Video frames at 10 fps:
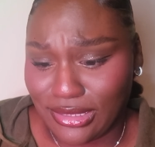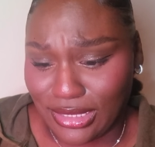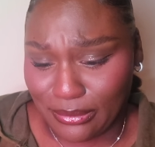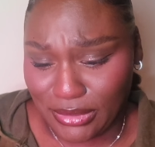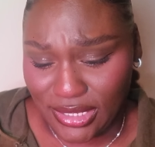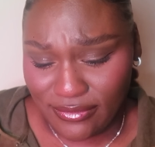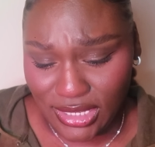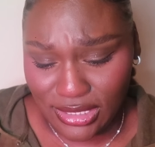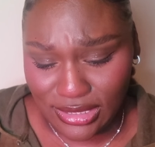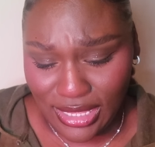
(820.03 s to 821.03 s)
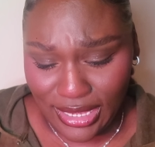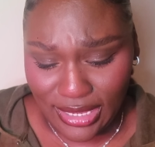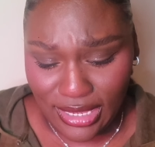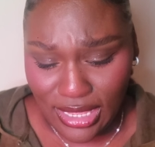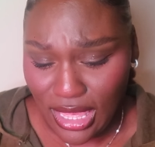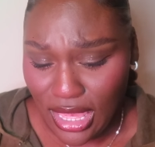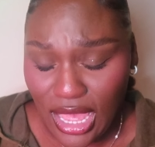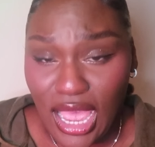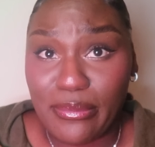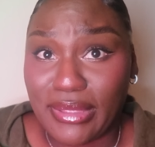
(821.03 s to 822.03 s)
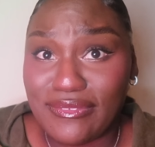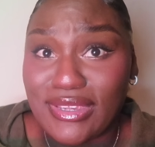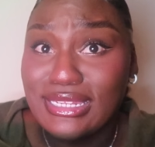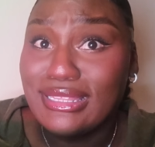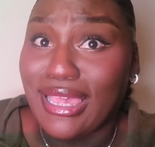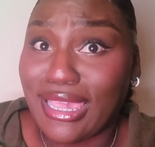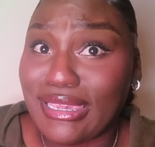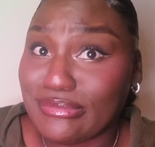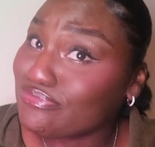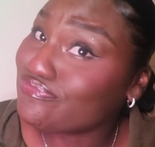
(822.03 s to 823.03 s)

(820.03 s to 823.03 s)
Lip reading: Like, I'm not even gonna lie.